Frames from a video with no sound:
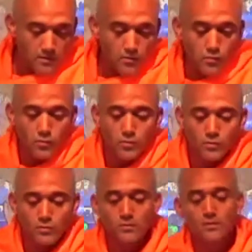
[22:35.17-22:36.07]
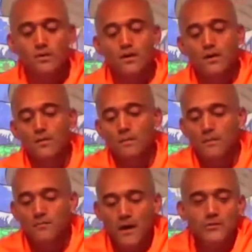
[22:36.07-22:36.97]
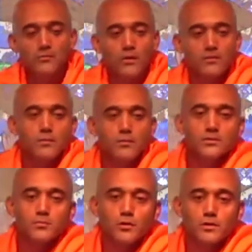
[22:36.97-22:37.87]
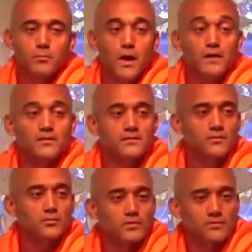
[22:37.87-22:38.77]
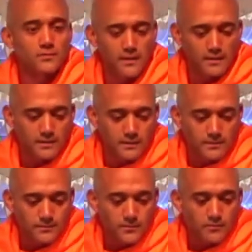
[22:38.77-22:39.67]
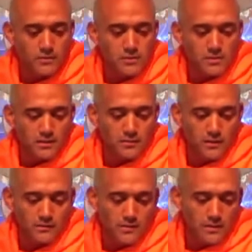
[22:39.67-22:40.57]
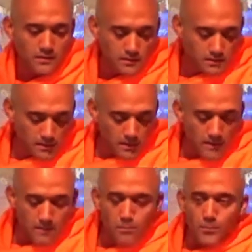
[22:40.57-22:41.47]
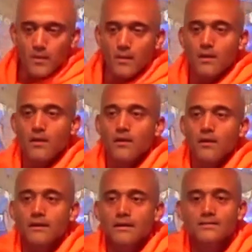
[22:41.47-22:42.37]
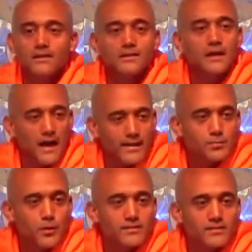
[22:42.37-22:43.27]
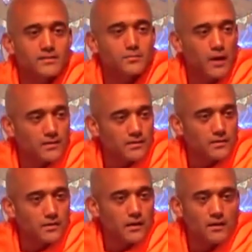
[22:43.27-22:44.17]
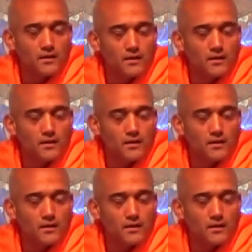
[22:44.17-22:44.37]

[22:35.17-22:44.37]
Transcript: who founded one of the most important bhakti schools of Vedanta, Vishishtadvaita Vedanta, he said that the highest practice is bhakti yoga,